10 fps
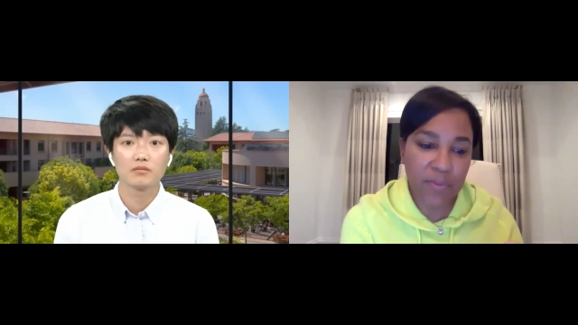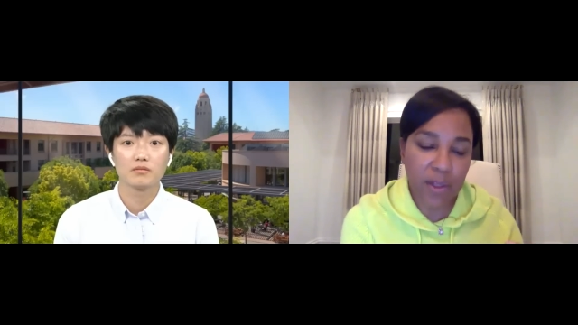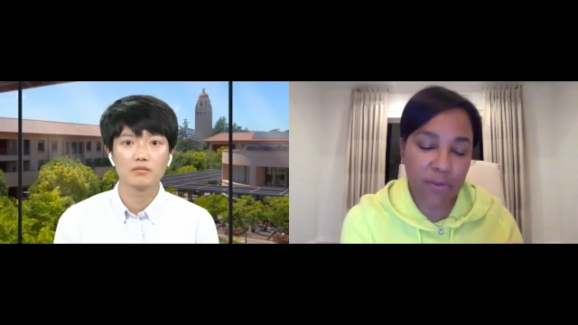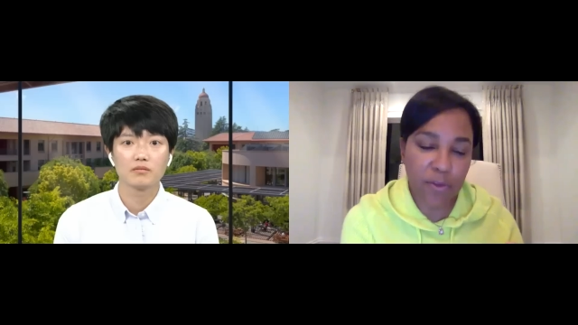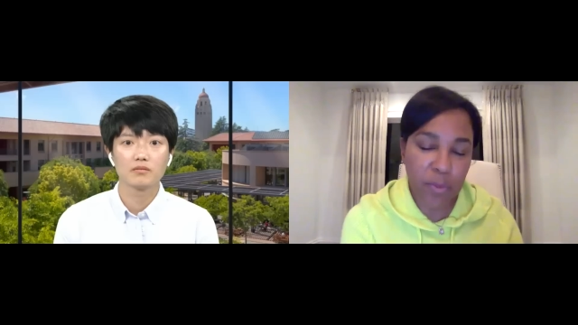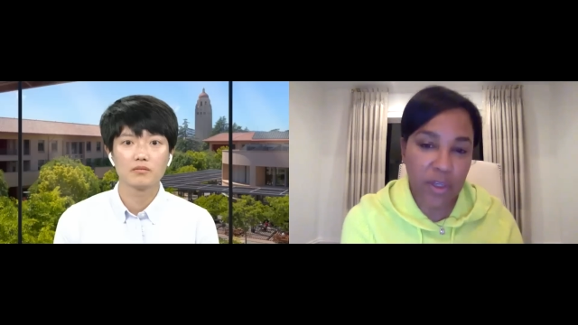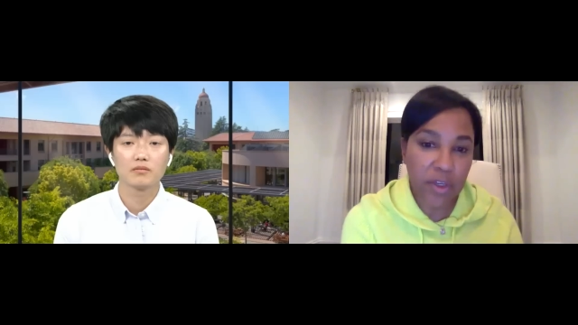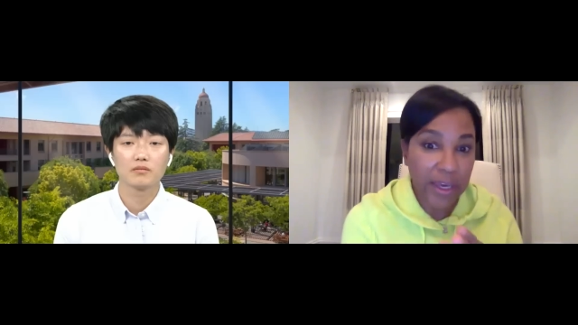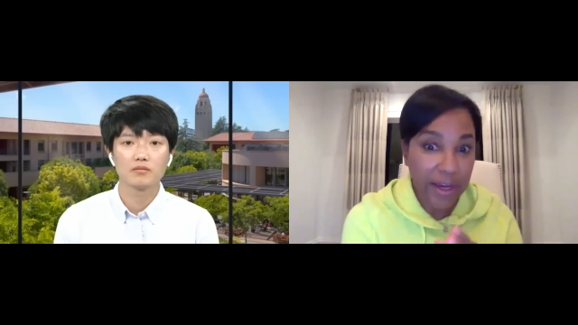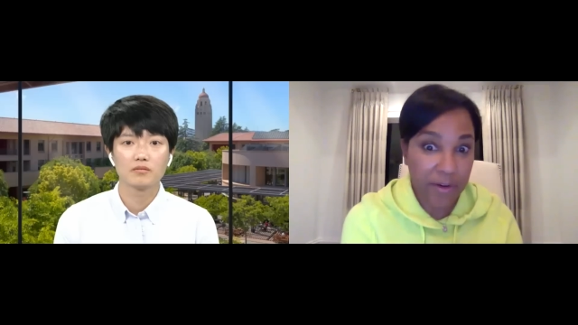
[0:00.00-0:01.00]
Speaker 1: the
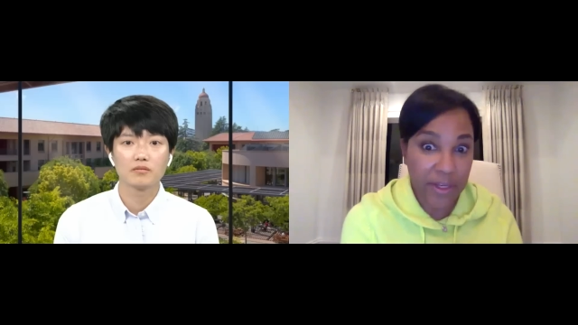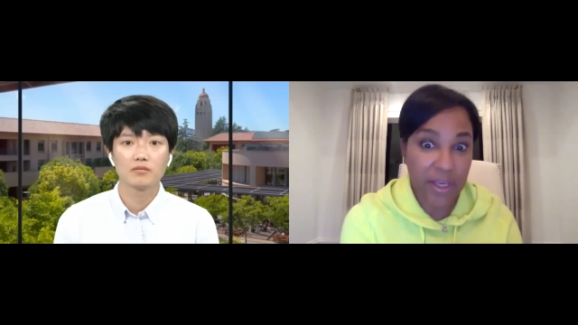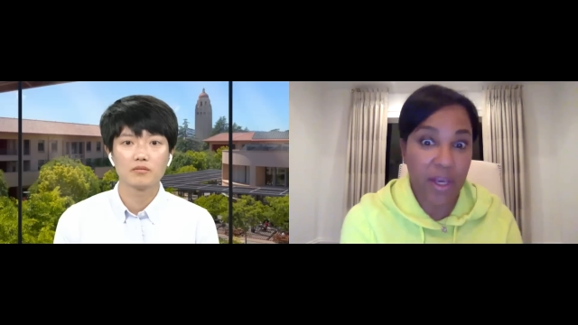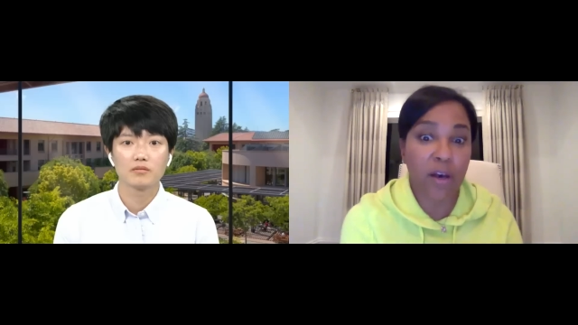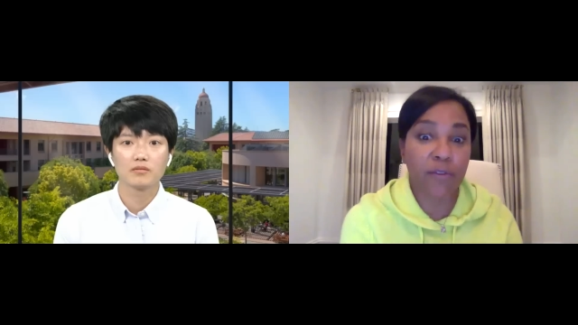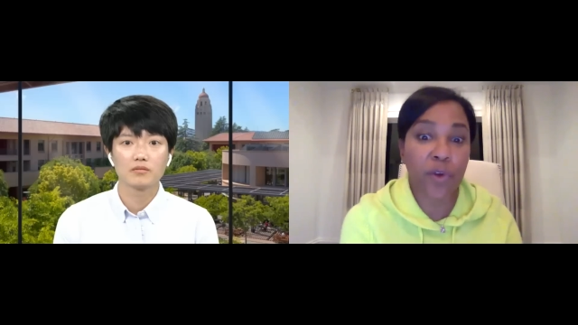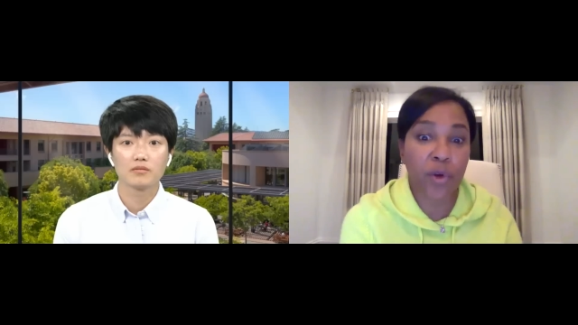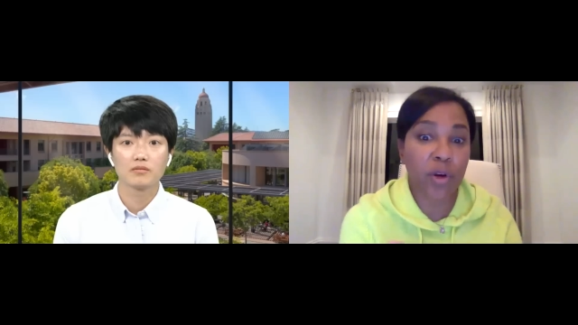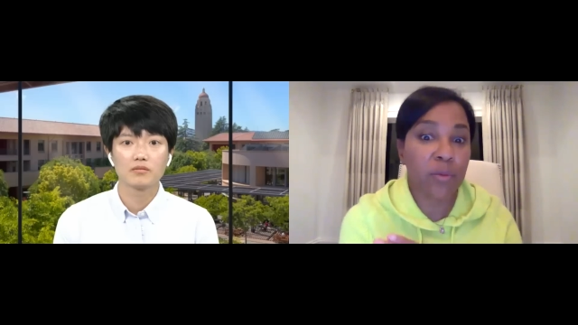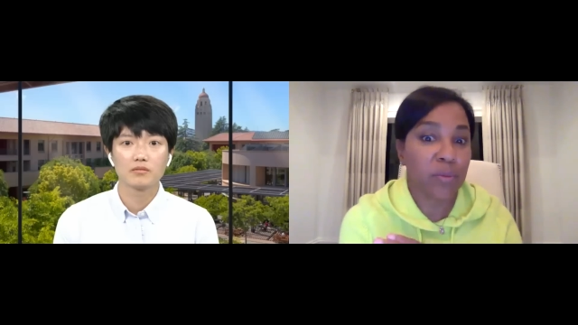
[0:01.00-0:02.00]
familiarity of
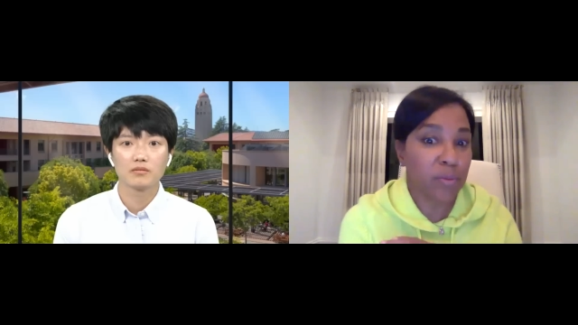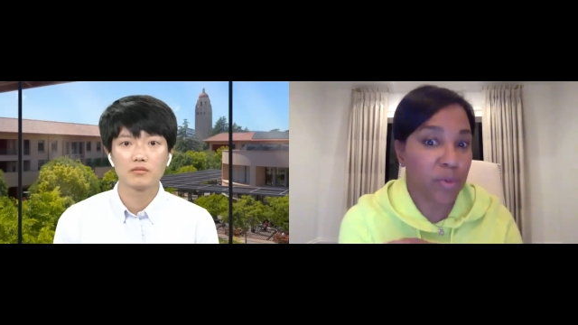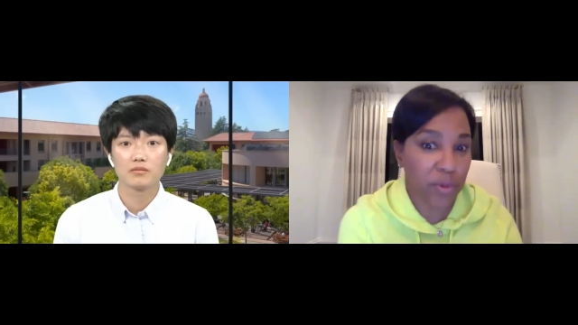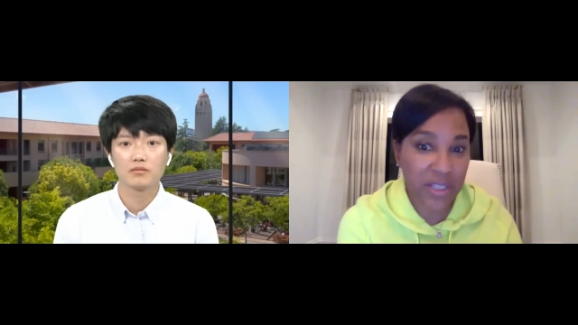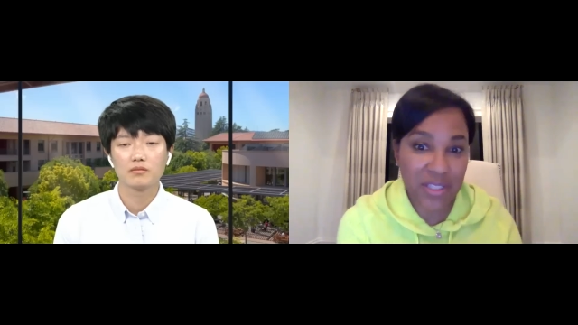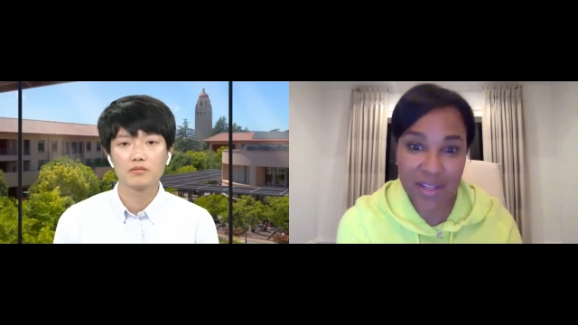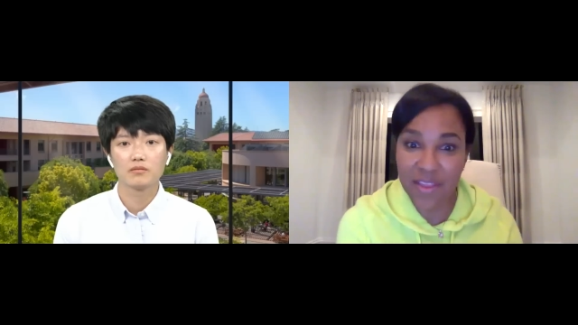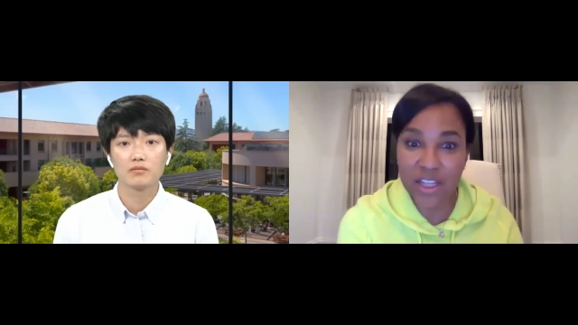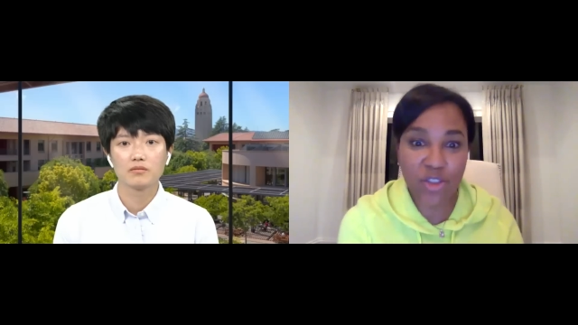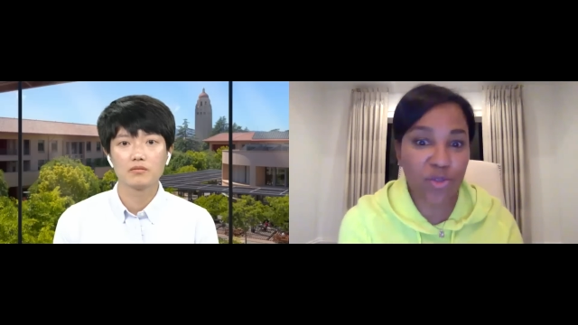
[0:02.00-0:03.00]
your barista
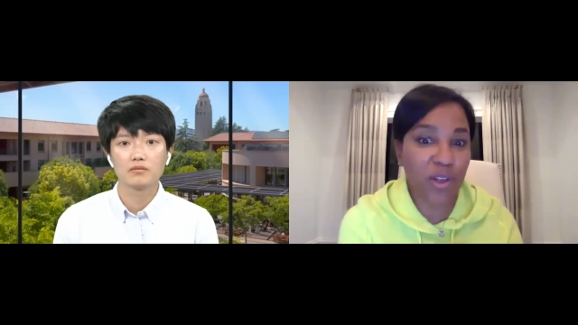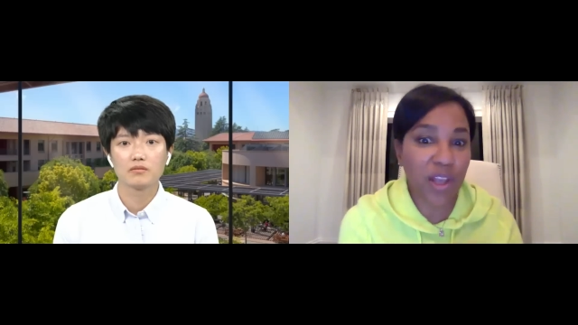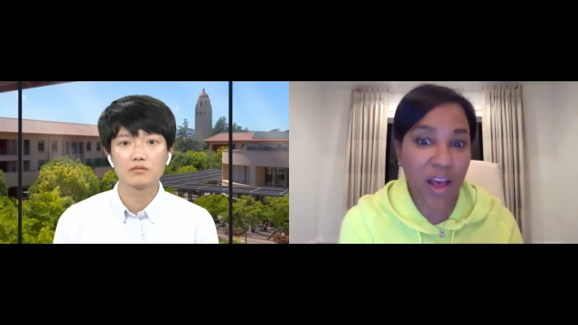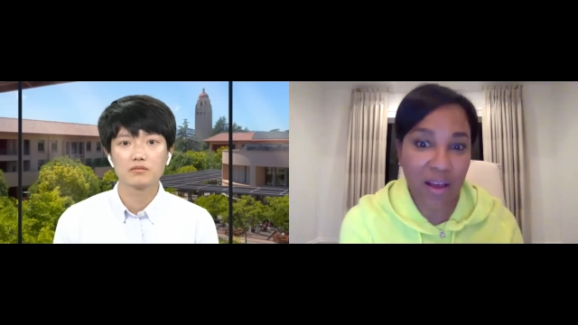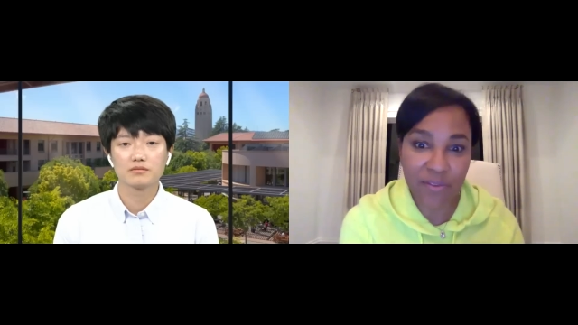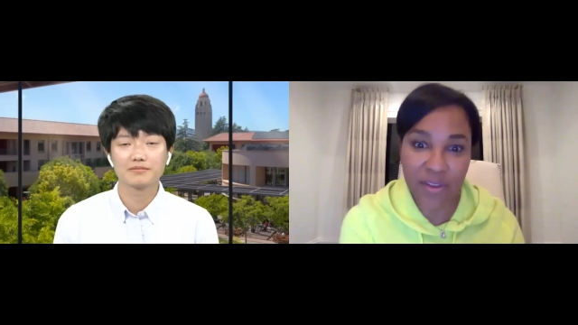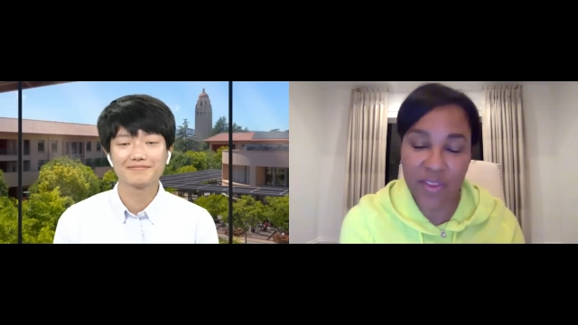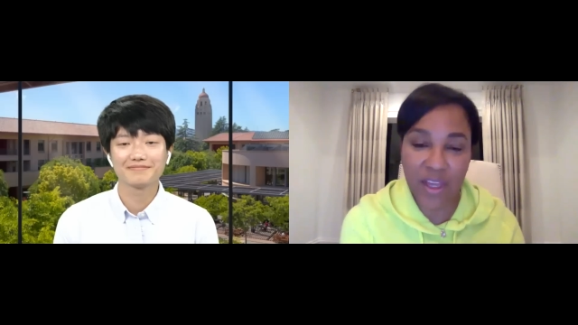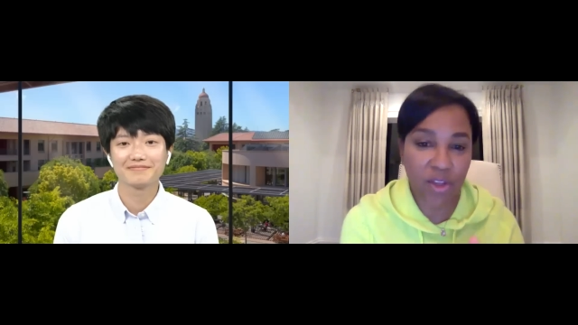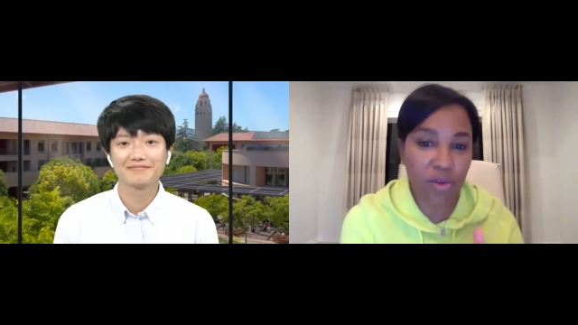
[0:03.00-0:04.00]
that you love and
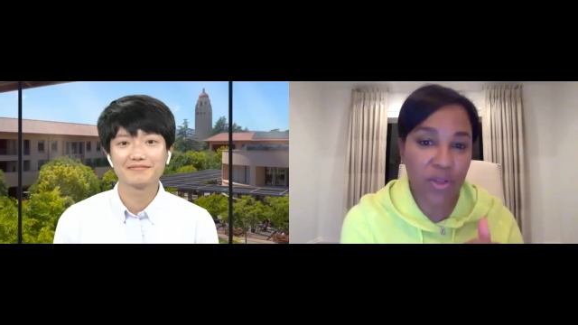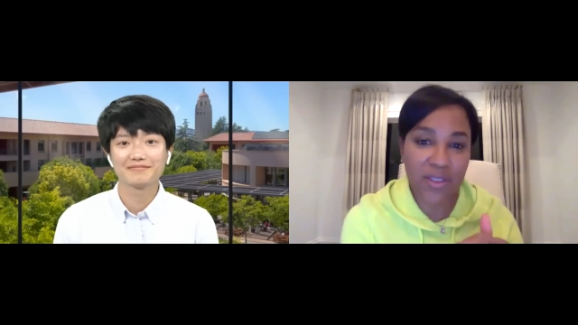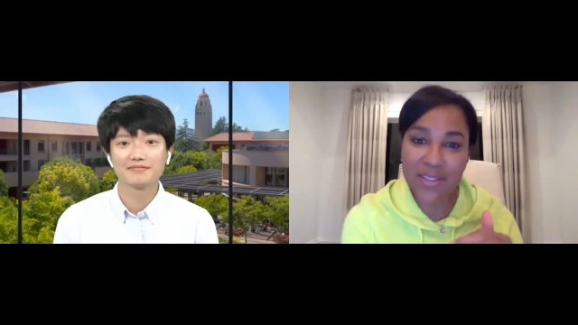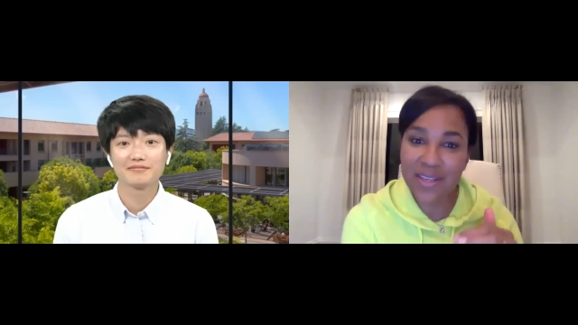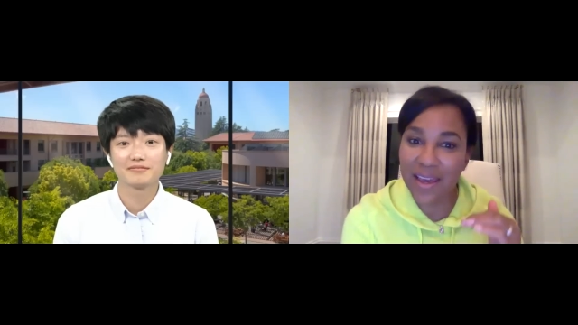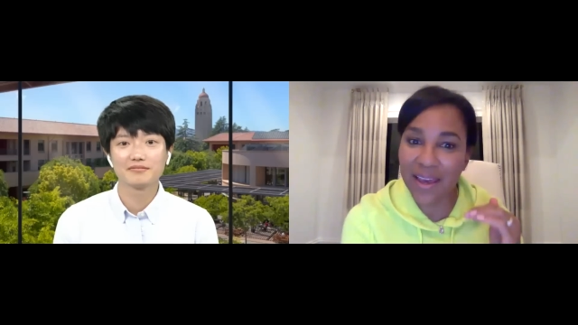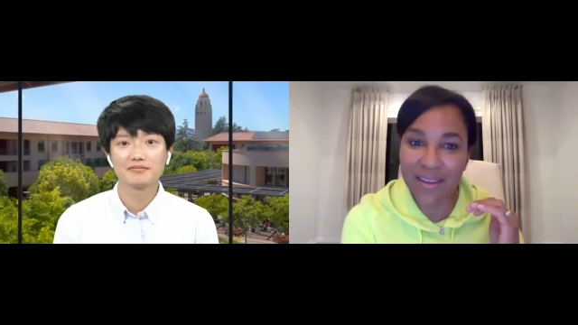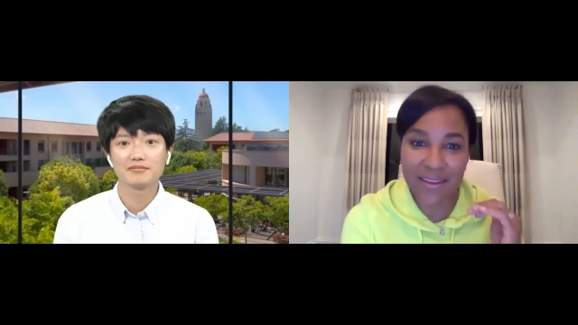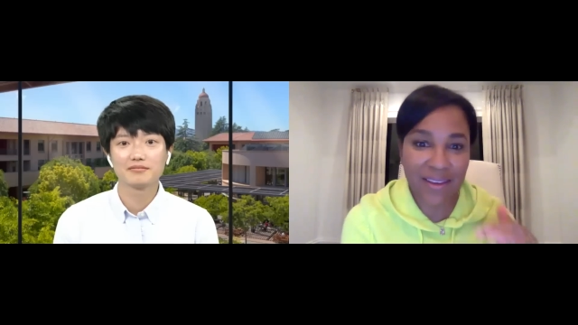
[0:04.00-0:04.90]
that you can say